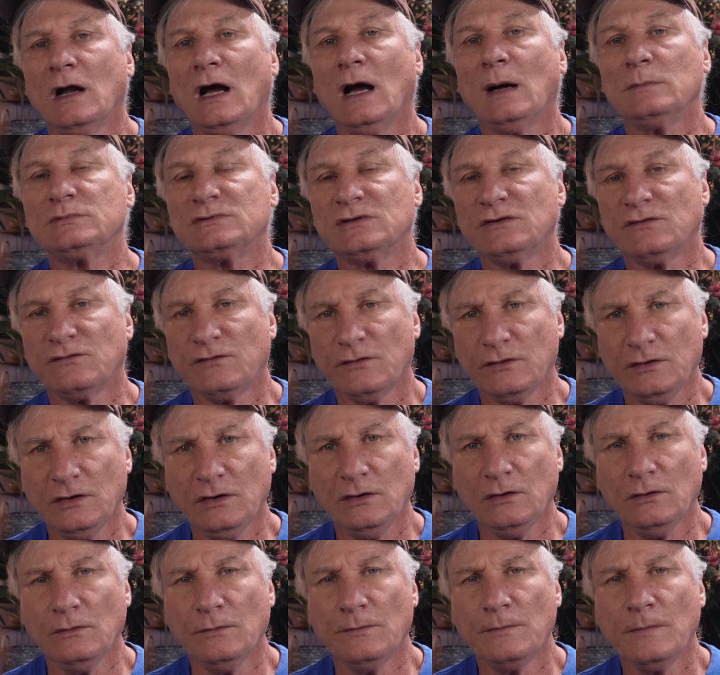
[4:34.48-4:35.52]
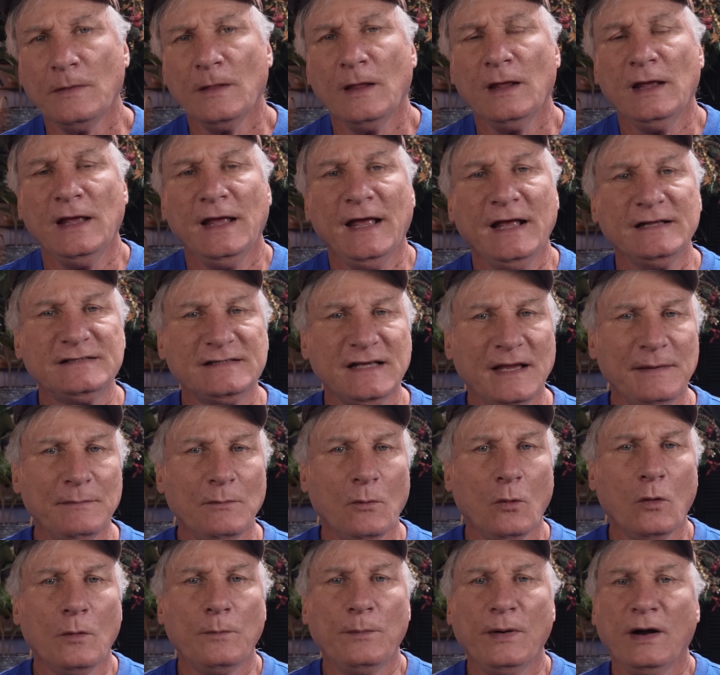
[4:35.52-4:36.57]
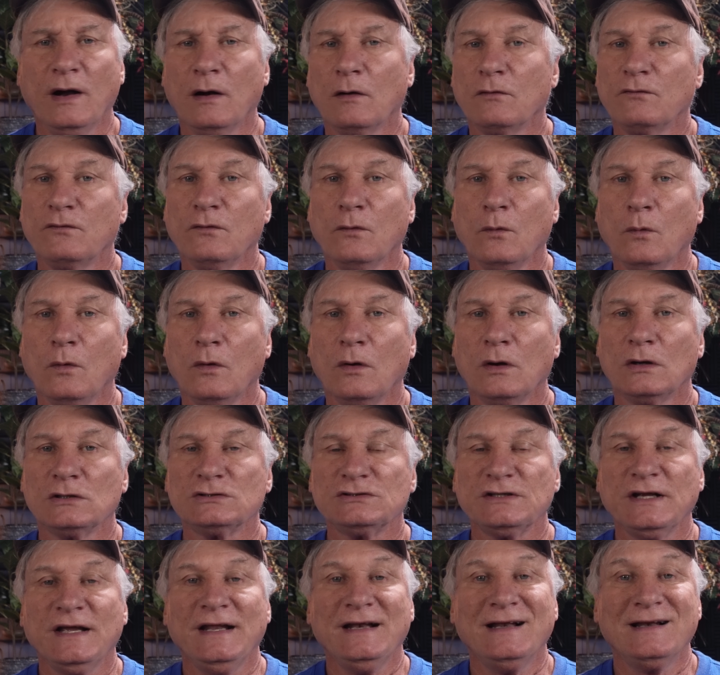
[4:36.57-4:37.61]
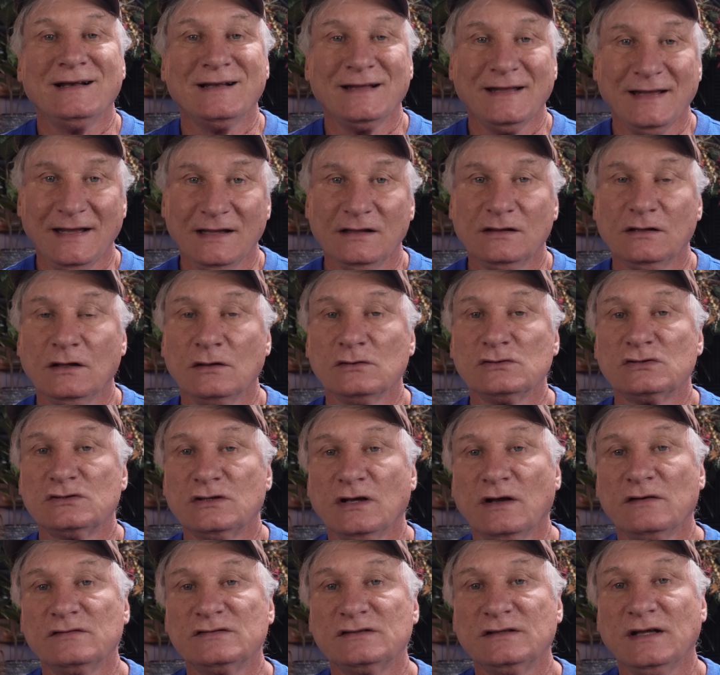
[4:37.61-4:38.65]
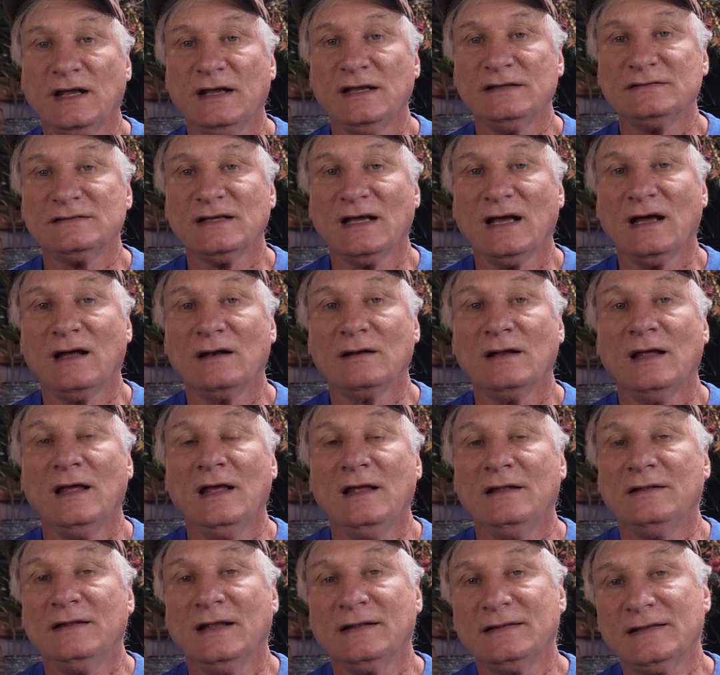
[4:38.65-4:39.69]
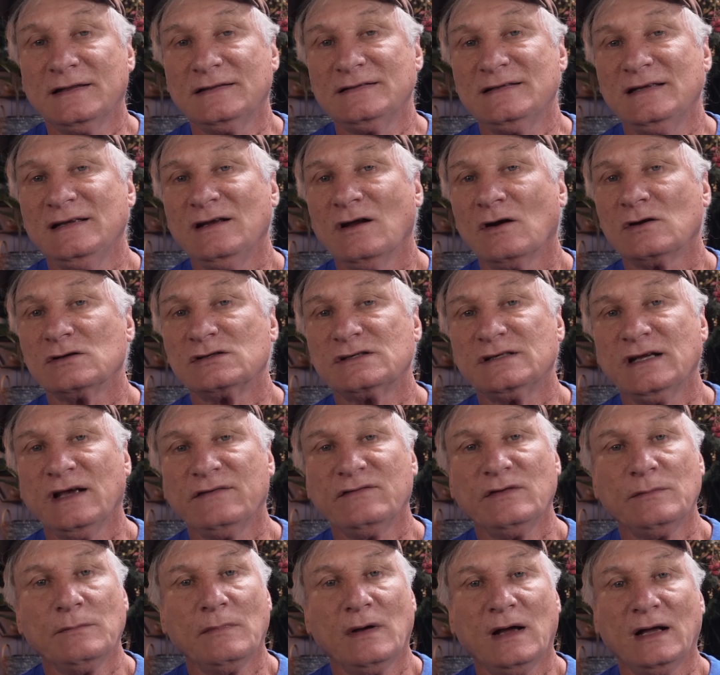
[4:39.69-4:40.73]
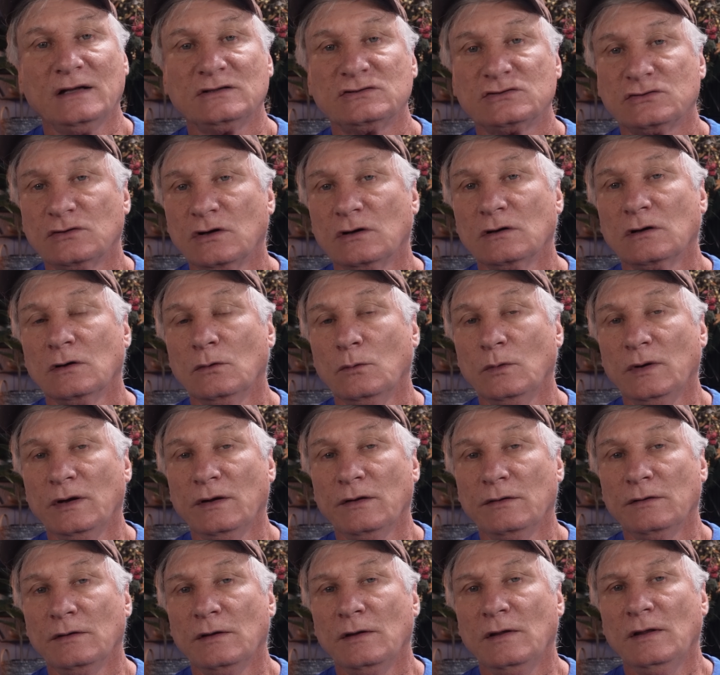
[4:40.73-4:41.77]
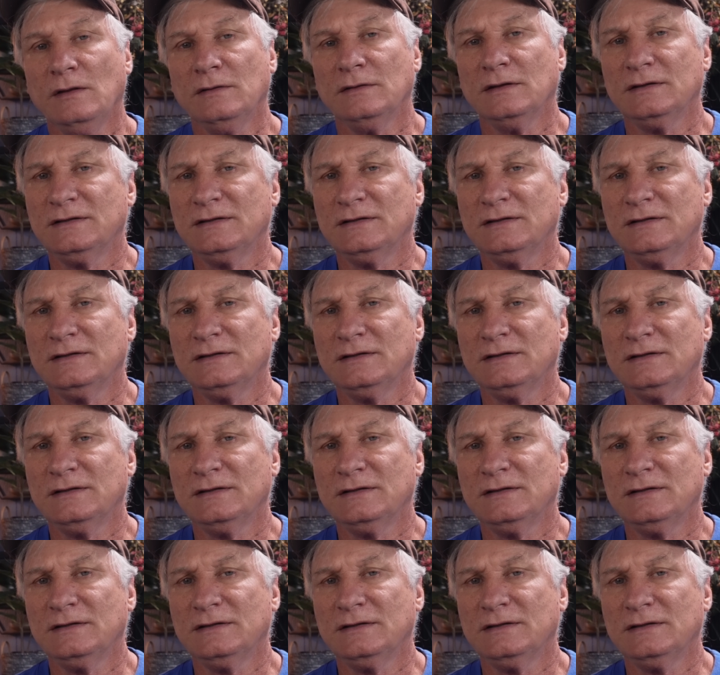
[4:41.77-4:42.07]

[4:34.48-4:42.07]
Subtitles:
option for you. It's a more powerful wash and it'll get those tough stains out that the TR7 might struggle with. The